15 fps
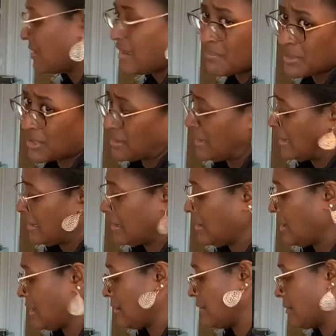Living.
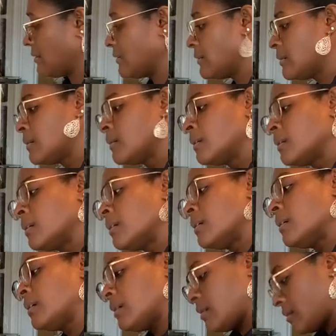I don't know.
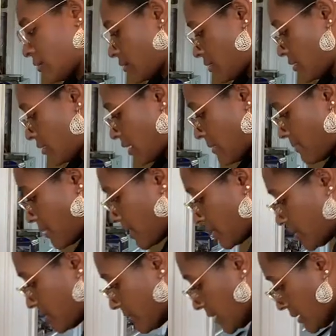Alright,
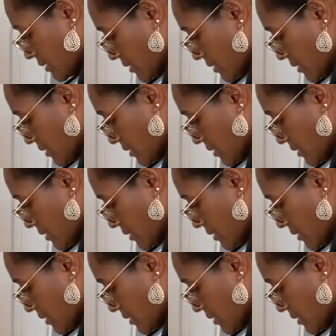parchment.